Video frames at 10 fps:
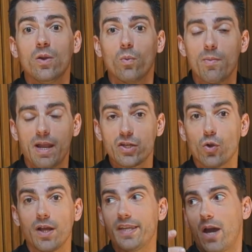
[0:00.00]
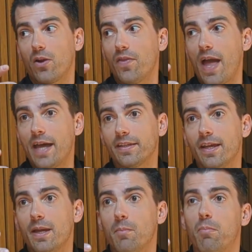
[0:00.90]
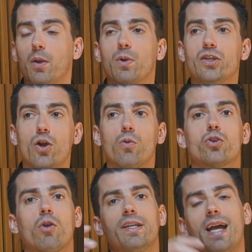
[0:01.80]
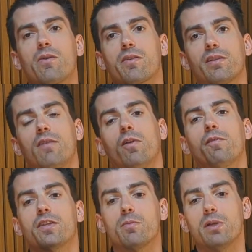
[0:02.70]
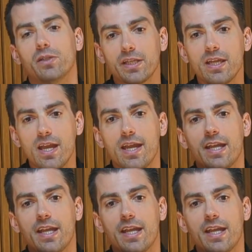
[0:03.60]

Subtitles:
we might draw down on that, but we don't draw down to the level of disability.